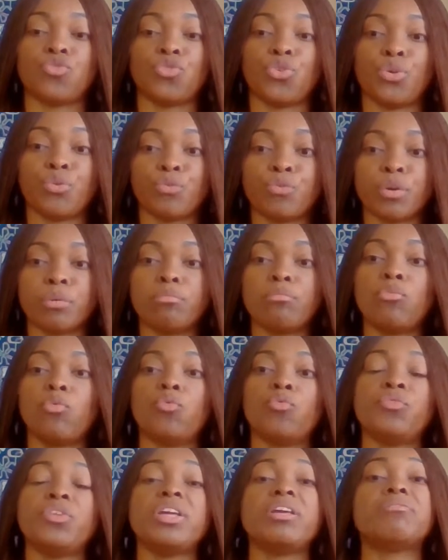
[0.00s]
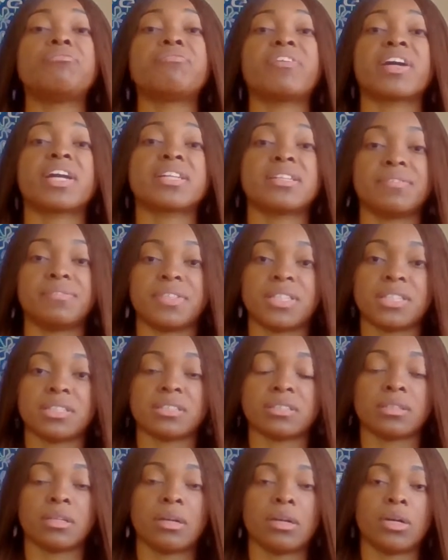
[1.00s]
you've removed the
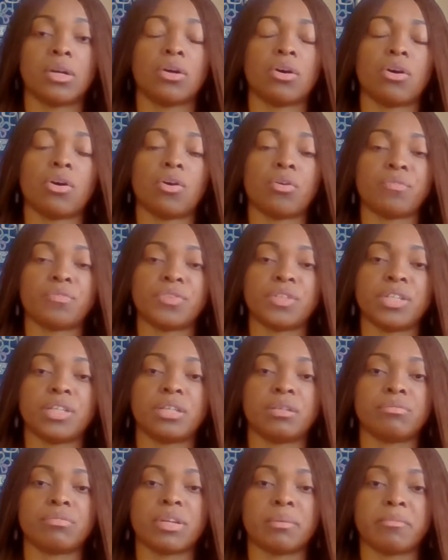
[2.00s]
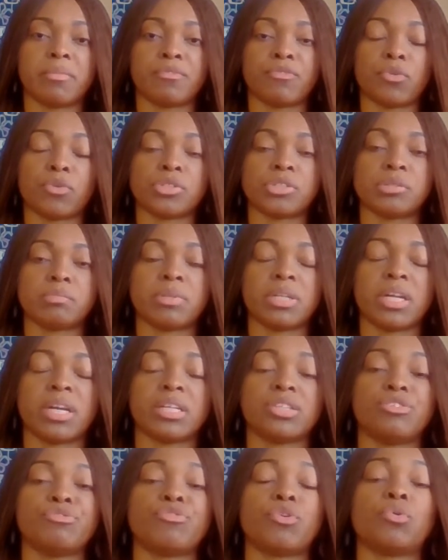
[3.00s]
effectiveness of the reinforcement,
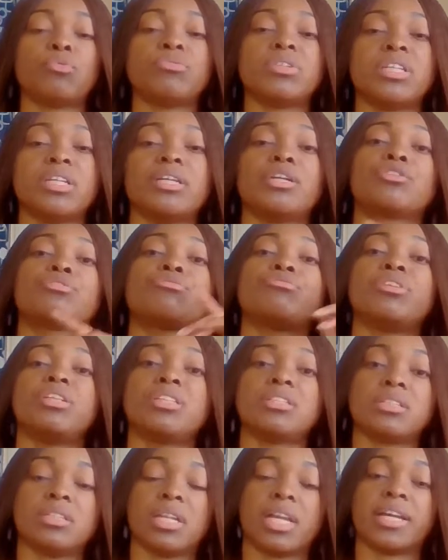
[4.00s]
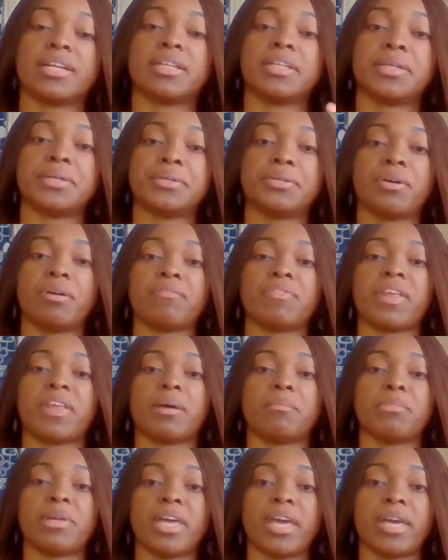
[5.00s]
and you've only increased the likelihood of
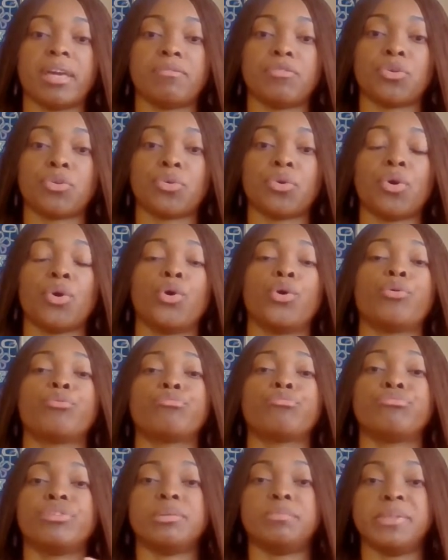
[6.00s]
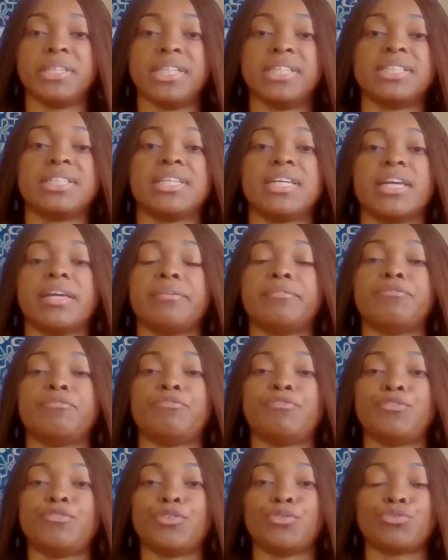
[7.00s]
that behavior repeating in
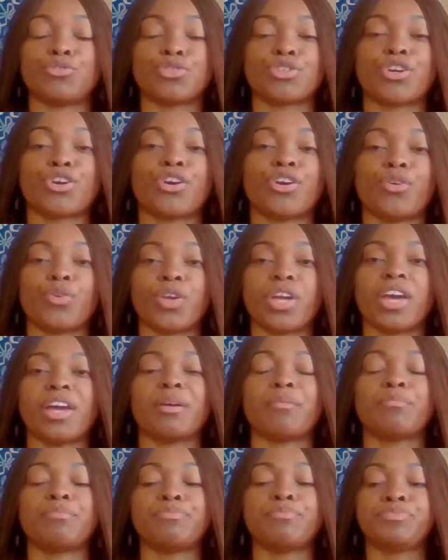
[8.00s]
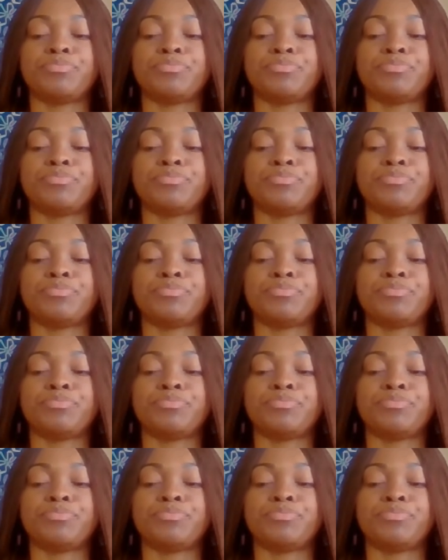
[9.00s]
the future. Okay?